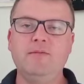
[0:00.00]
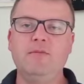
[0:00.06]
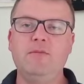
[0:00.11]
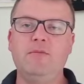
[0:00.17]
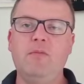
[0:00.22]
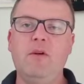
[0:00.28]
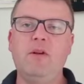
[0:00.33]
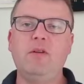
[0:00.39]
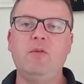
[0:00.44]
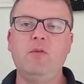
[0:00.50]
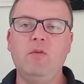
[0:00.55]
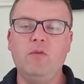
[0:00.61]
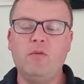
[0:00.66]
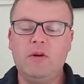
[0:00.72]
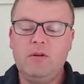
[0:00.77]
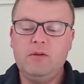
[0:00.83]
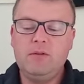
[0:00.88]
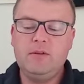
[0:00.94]
want good
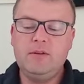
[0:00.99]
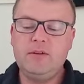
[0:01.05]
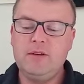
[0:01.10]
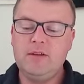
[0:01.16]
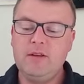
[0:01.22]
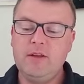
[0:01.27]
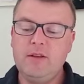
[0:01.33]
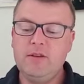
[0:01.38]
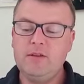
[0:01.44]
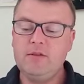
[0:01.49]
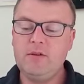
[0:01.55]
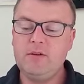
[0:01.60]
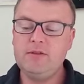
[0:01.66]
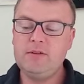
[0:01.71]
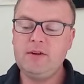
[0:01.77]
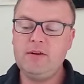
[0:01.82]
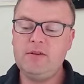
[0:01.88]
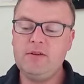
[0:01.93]
ground. So I'll
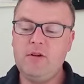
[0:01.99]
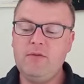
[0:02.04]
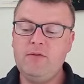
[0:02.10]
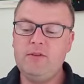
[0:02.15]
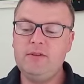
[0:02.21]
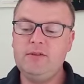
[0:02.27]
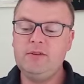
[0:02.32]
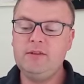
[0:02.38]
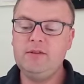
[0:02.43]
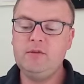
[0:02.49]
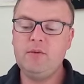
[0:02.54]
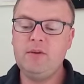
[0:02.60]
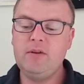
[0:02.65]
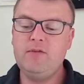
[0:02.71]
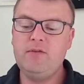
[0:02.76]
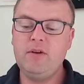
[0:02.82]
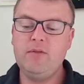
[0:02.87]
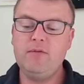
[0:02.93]
start off in the
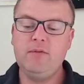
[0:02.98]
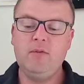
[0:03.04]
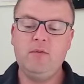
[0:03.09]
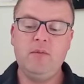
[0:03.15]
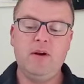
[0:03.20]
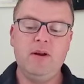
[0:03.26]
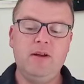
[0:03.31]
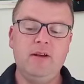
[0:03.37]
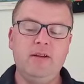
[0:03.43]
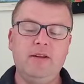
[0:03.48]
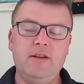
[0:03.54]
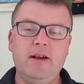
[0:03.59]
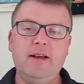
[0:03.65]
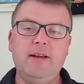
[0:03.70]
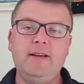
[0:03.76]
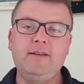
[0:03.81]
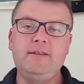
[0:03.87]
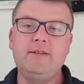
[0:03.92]
6:25 Newmarket,
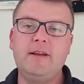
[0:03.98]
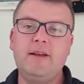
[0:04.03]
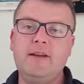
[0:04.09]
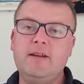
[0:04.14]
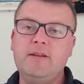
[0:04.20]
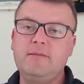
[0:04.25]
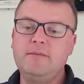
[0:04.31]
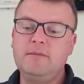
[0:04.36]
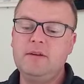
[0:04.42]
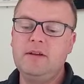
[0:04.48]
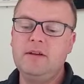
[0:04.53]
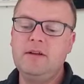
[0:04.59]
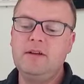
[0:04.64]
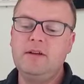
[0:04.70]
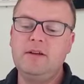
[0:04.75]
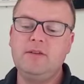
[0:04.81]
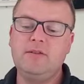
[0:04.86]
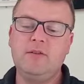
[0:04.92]
Yankee Stadium.
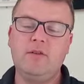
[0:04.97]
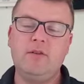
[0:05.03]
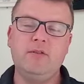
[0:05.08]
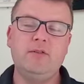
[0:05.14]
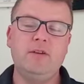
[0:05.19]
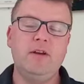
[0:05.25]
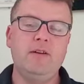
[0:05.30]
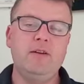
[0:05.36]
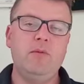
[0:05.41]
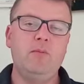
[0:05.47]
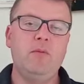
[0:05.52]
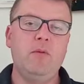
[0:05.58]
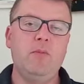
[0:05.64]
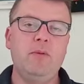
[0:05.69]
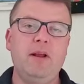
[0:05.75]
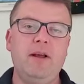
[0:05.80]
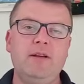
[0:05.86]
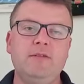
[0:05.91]
He's a horse that I tipped
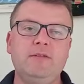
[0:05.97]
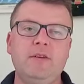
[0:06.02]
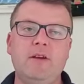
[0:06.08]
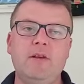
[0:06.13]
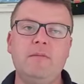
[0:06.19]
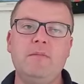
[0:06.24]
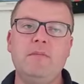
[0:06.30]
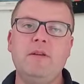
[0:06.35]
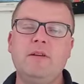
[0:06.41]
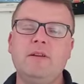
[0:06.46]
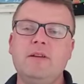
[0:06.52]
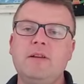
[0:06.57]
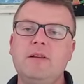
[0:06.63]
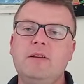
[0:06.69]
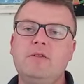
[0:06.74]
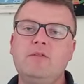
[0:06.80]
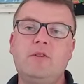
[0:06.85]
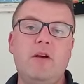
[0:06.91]
up last time.
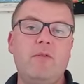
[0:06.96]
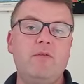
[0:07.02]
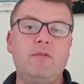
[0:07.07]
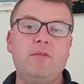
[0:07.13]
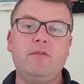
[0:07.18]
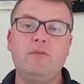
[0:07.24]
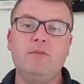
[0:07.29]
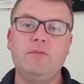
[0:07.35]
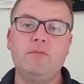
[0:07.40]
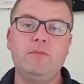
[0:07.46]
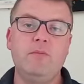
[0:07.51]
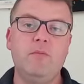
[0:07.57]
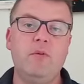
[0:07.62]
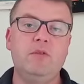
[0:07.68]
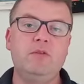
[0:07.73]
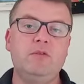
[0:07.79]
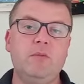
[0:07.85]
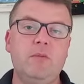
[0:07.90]
Travelled
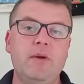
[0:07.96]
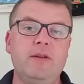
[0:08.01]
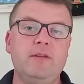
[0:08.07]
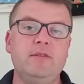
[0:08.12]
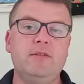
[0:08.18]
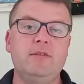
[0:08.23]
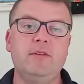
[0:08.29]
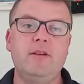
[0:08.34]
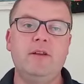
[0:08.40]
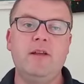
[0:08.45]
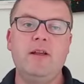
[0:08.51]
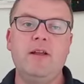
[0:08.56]
much the best